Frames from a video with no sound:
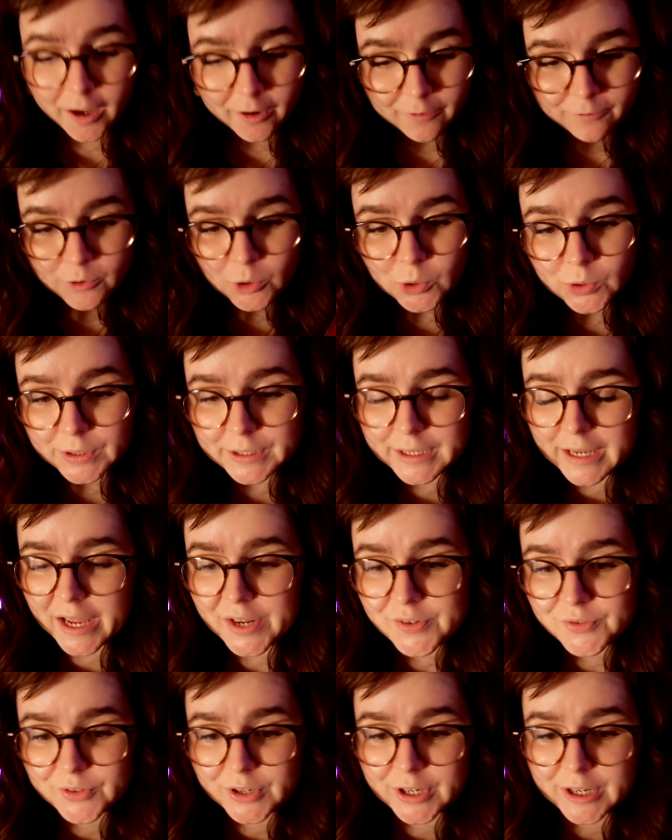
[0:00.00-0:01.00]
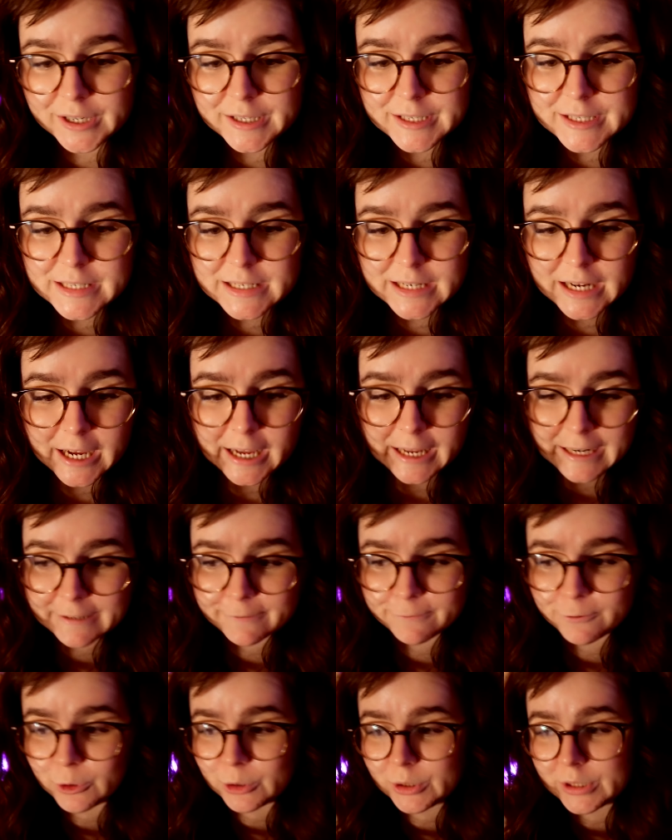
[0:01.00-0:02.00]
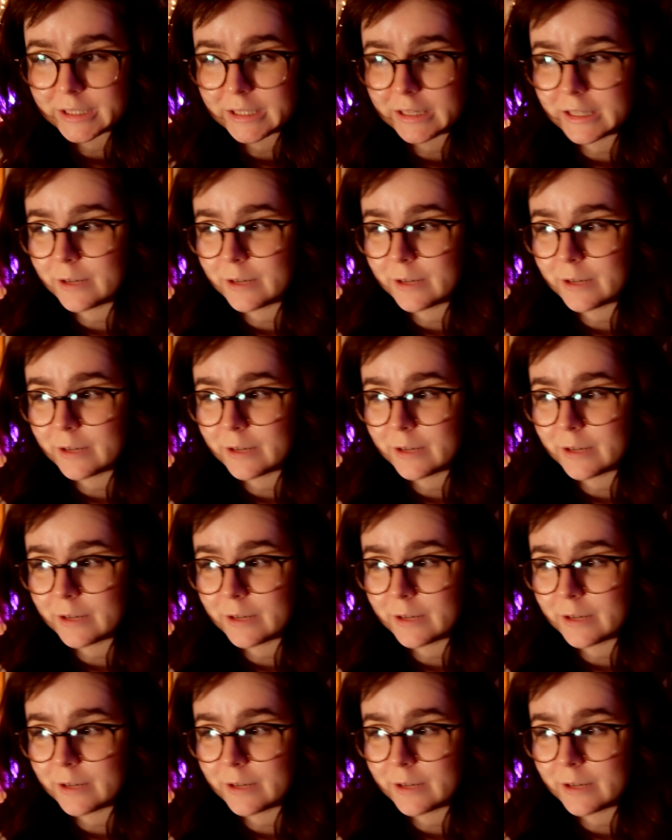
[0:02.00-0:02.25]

fallen headfirst and fallen in